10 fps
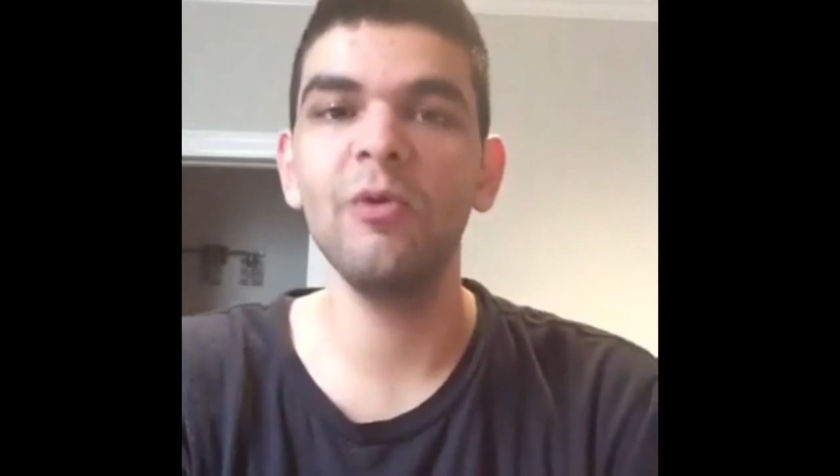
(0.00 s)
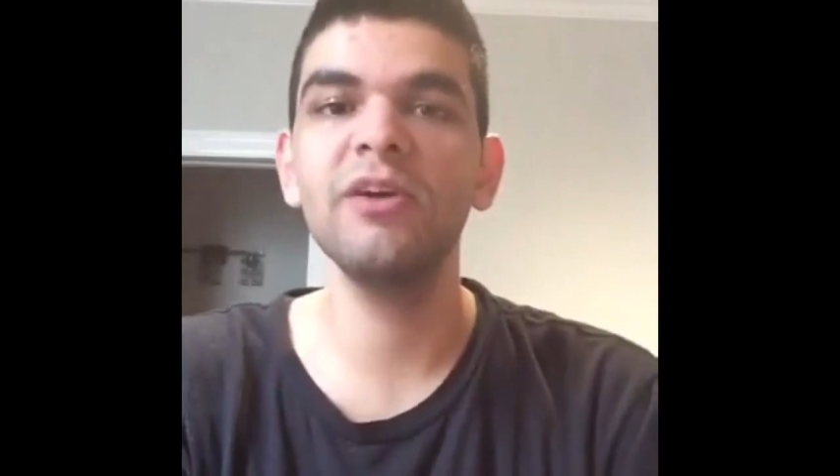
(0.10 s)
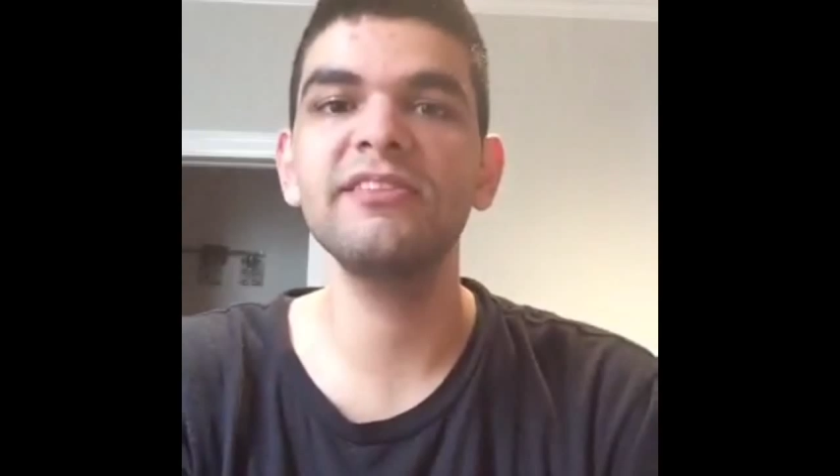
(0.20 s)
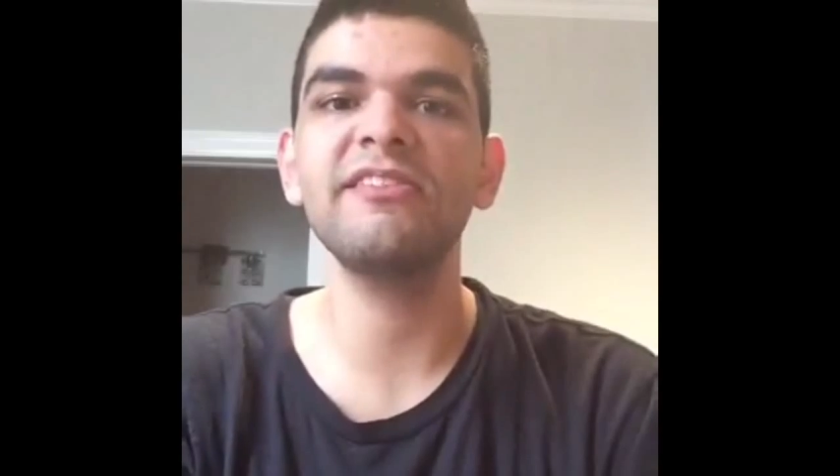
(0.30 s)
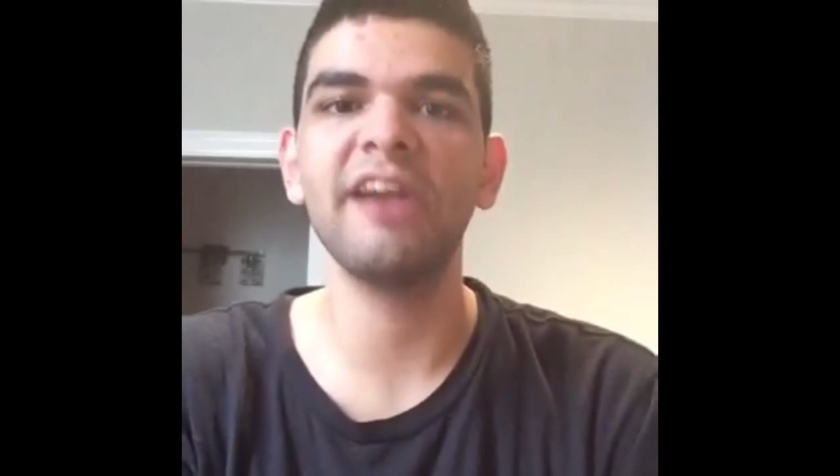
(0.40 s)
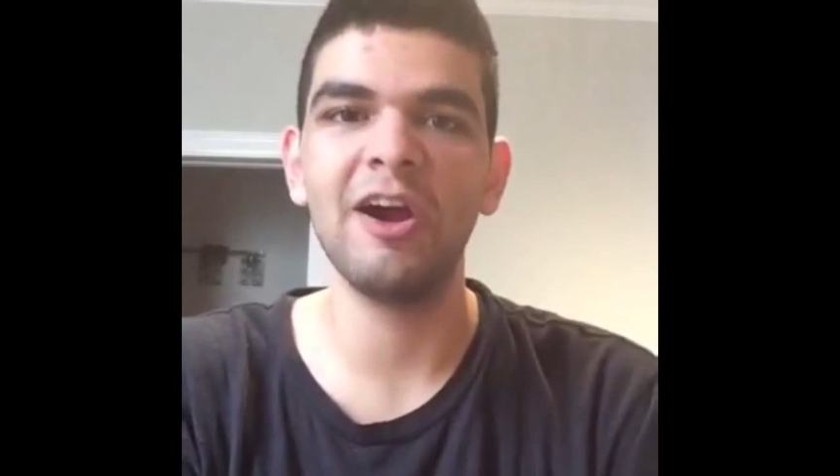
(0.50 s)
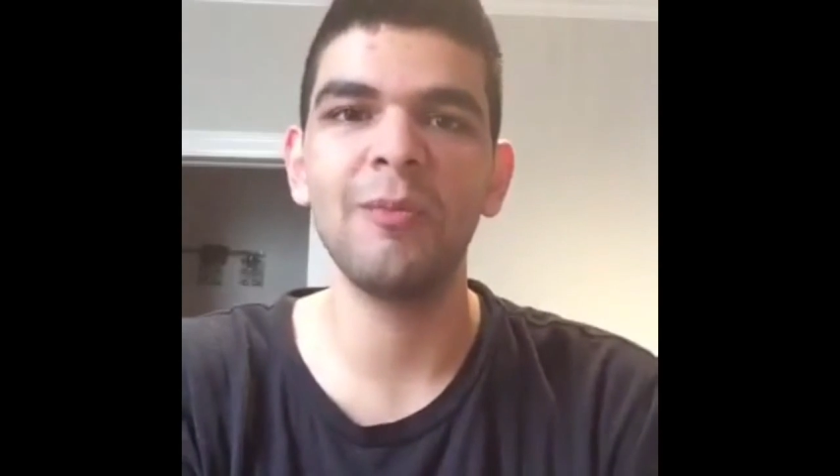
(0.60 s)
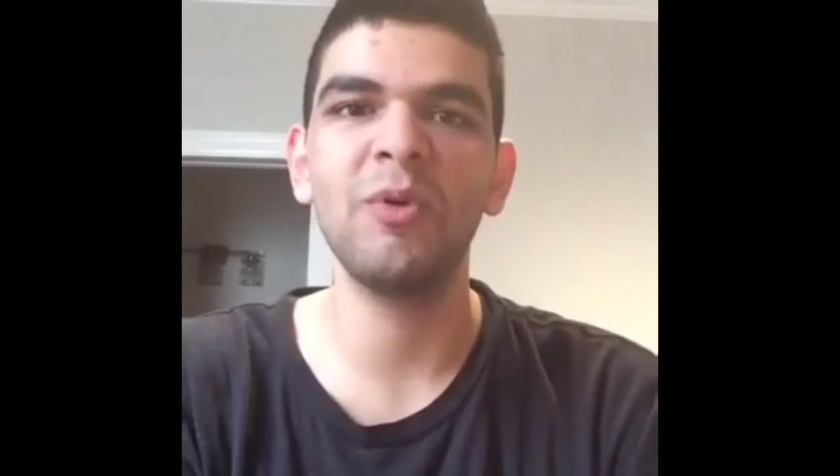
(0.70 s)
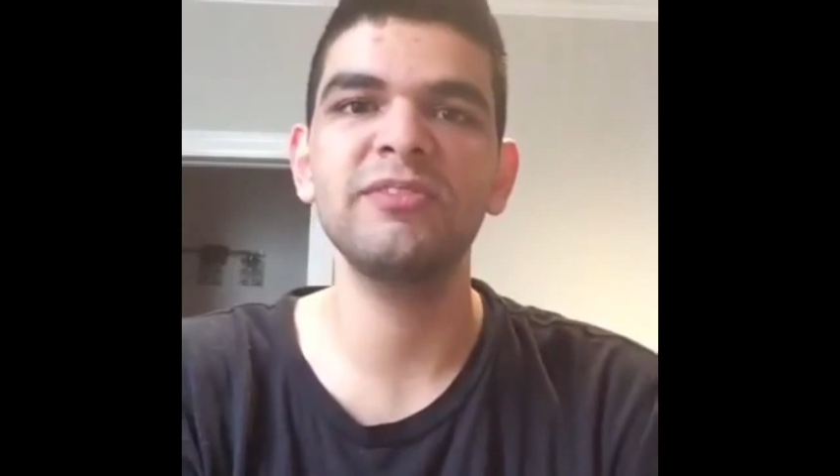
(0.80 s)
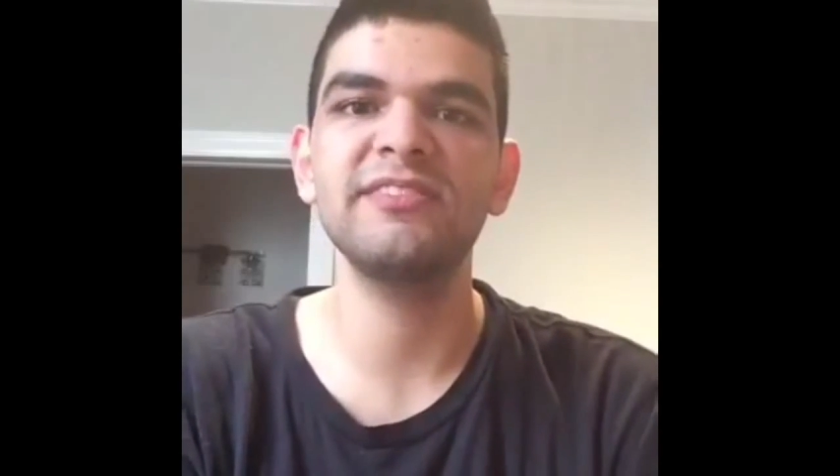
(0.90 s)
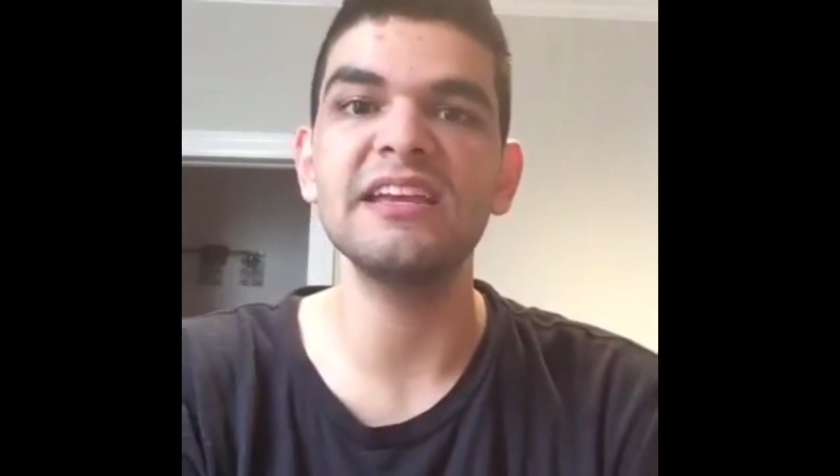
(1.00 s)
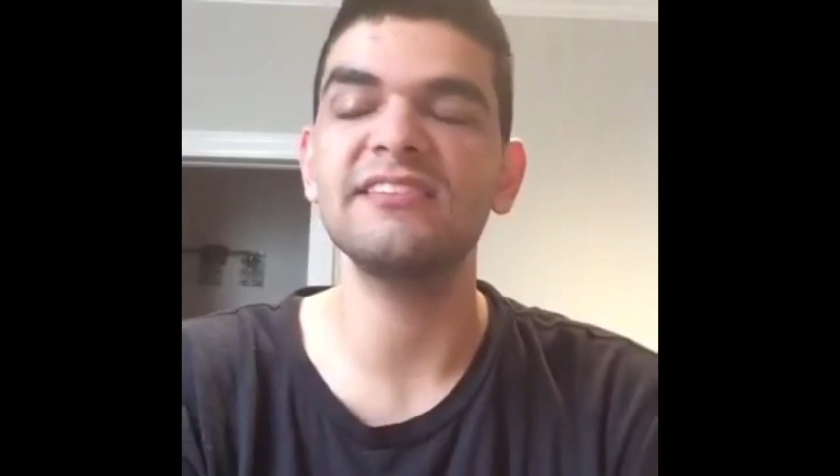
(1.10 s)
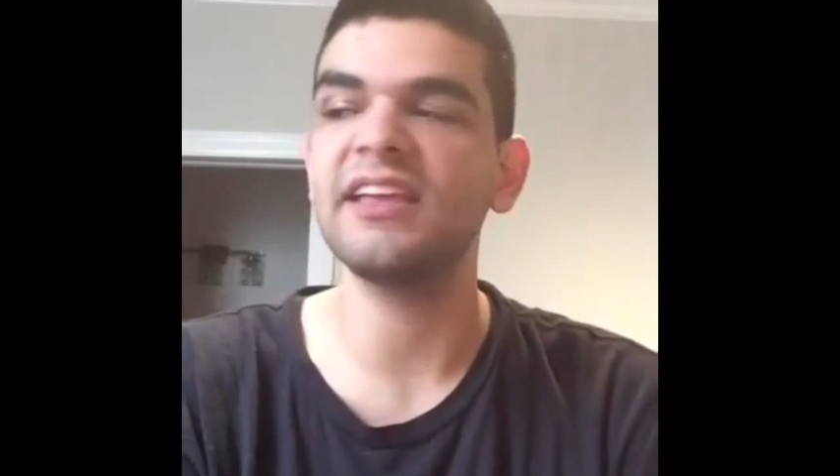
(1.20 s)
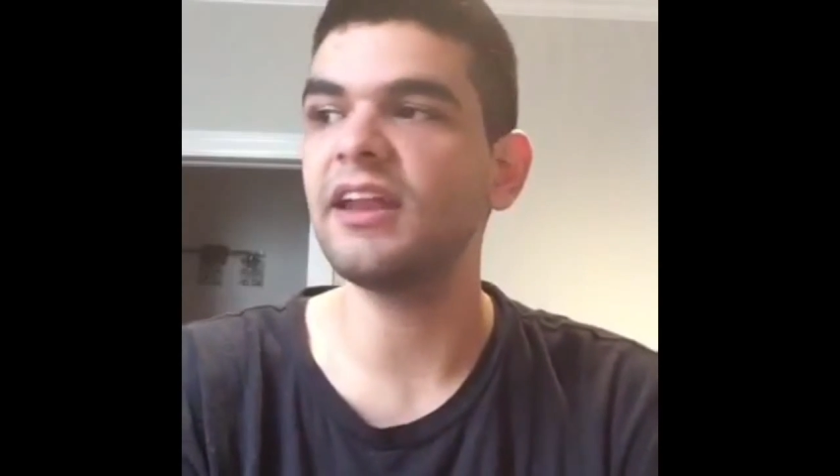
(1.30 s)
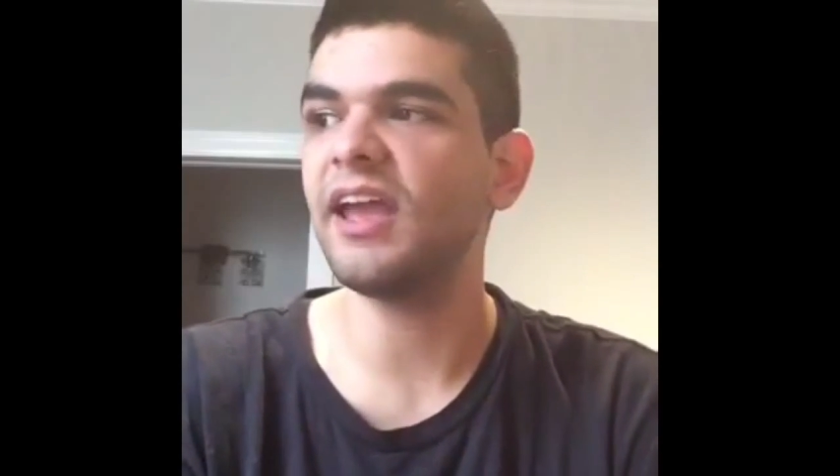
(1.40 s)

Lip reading: It was a terrible season,